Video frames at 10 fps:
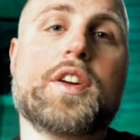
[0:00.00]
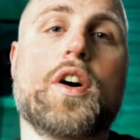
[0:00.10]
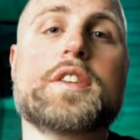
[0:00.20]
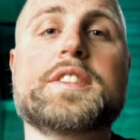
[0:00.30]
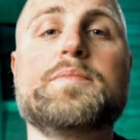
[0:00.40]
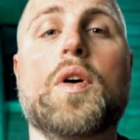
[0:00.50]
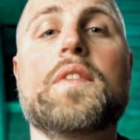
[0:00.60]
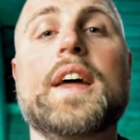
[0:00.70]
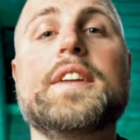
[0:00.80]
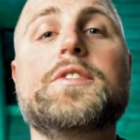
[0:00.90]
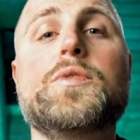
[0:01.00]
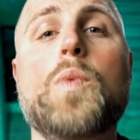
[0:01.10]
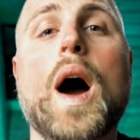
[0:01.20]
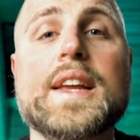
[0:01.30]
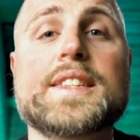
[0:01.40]
costs more than
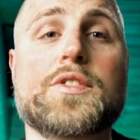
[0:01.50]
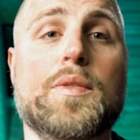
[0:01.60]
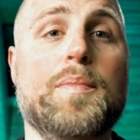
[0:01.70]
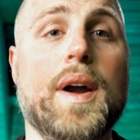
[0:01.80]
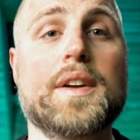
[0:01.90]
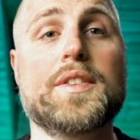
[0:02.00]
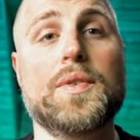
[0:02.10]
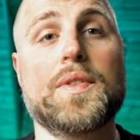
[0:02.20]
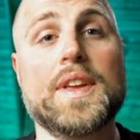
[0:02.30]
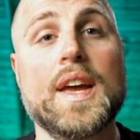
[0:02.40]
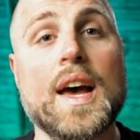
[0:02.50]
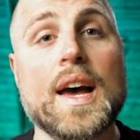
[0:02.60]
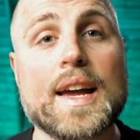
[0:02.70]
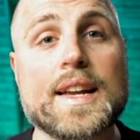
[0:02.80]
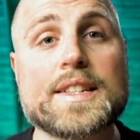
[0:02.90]
twice compared to the
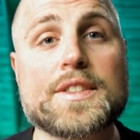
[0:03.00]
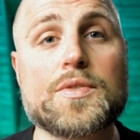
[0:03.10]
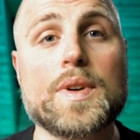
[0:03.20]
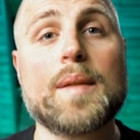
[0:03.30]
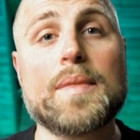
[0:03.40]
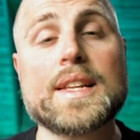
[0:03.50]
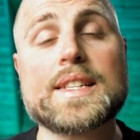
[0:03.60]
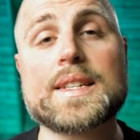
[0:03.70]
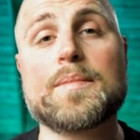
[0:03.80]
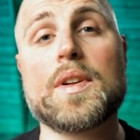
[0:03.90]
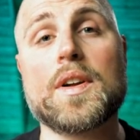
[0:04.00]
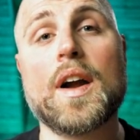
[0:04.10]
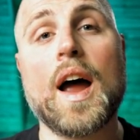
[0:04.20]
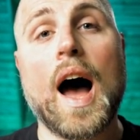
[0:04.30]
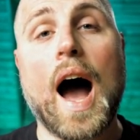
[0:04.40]
extremely
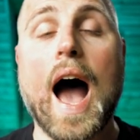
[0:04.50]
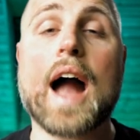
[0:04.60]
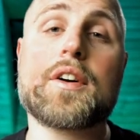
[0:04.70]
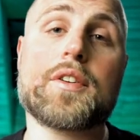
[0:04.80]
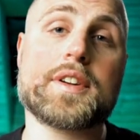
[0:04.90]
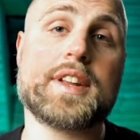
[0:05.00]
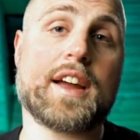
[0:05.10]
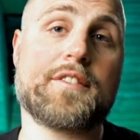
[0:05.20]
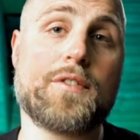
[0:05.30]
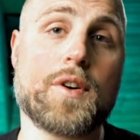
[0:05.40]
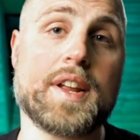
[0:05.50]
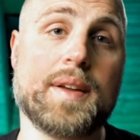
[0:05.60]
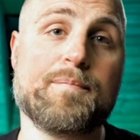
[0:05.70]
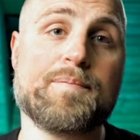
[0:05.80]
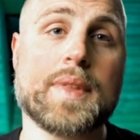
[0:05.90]
similar AQOR Tech
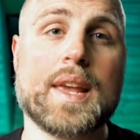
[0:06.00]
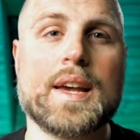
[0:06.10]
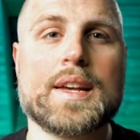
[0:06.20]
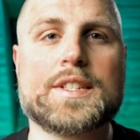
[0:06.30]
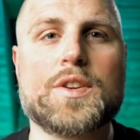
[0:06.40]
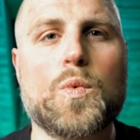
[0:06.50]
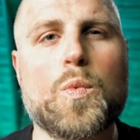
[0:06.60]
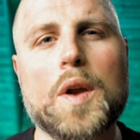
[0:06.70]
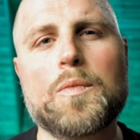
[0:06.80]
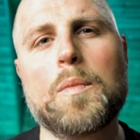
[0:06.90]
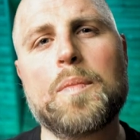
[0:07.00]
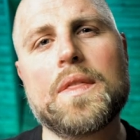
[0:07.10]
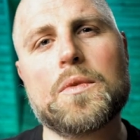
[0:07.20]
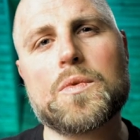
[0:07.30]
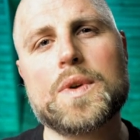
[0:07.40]
40. So what would be
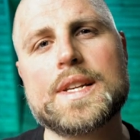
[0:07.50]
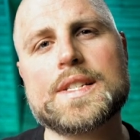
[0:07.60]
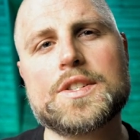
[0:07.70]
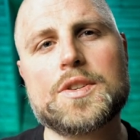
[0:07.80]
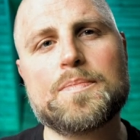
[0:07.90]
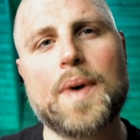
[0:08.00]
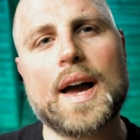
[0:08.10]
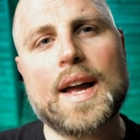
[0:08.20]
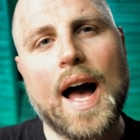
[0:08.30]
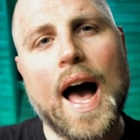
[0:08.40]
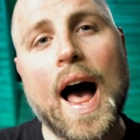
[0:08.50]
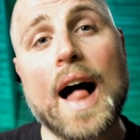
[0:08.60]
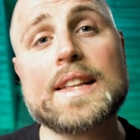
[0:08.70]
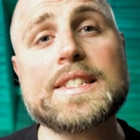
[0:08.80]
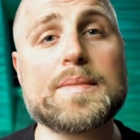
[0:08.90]
the reason to buy a
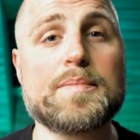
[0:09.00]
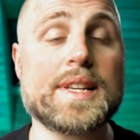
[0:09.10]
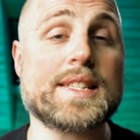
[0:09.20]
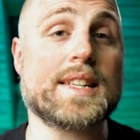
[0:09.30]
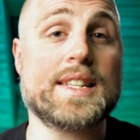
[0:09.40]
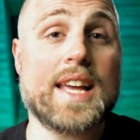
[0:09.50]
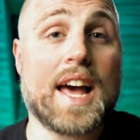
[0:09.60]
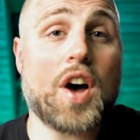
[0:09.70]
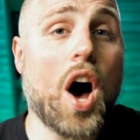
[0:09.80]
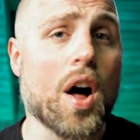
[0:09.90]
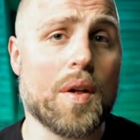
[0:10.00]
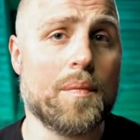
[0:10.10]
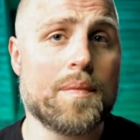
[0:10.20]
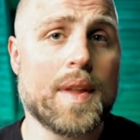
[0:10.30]
Halcyon BCD at all?